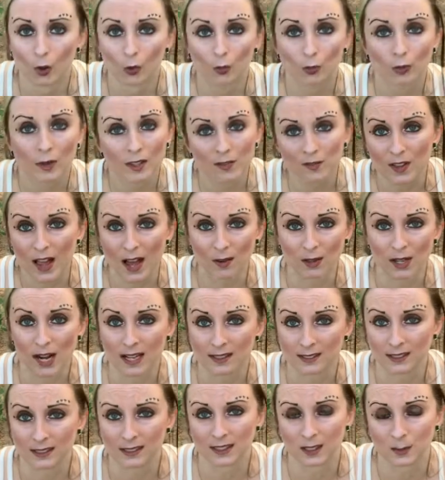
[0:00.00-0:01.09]
with flower
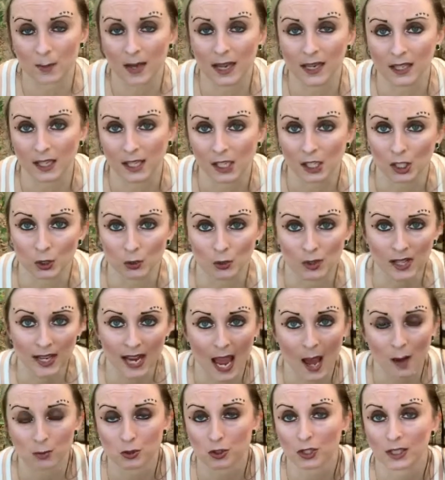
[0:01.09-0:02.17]
essence making, you are
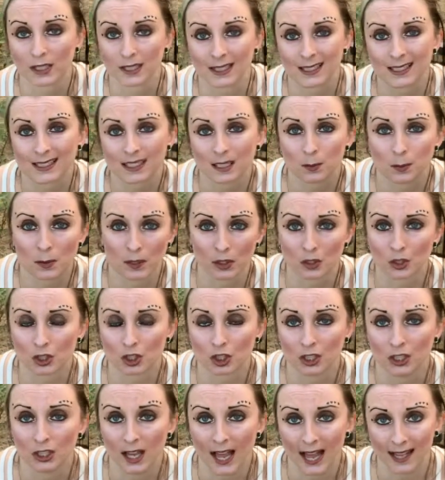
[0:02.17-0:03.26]
capturing the
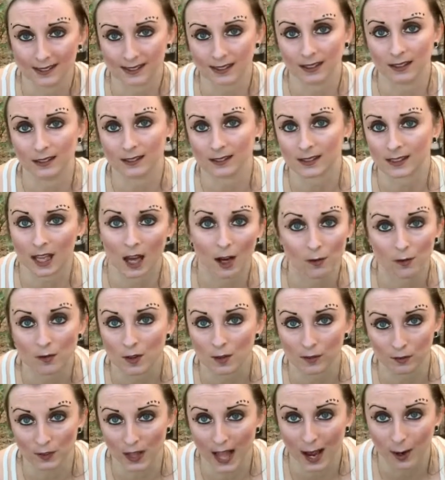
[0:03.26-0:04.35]
spiritual essence of
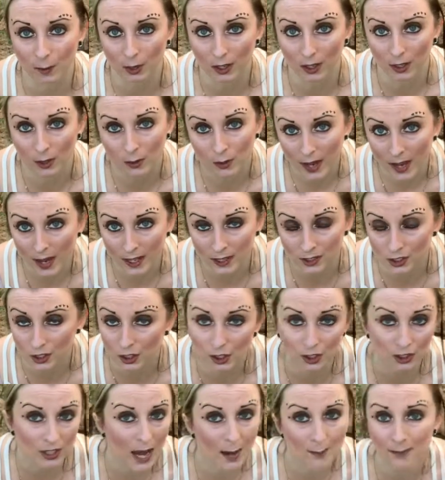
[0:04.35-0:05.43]
the flower, okay? So
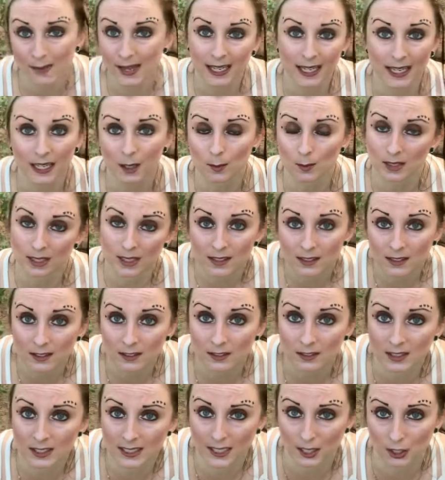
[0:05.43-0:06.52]
you're not making a
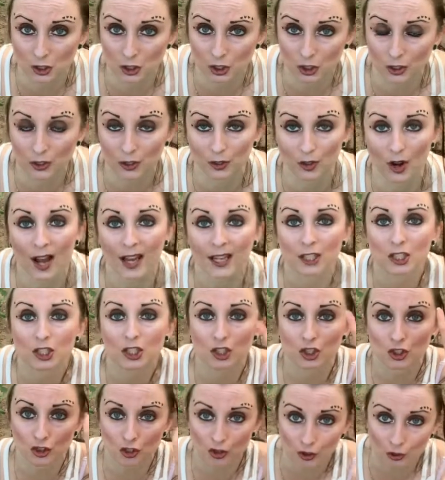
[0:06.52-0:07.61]
medicinal tincture, you're not
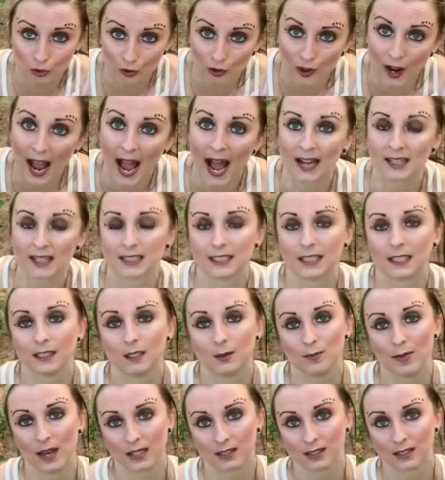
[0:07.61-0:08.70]
extracting the
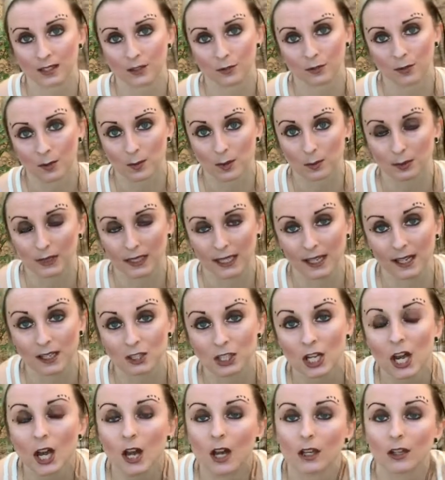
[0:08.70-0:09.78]
medicine from the plant,
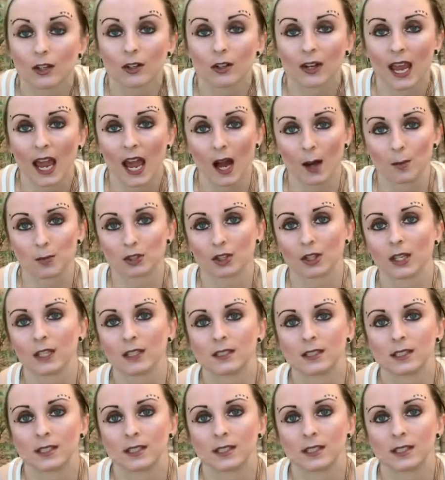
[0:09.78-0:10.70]
you're capturing its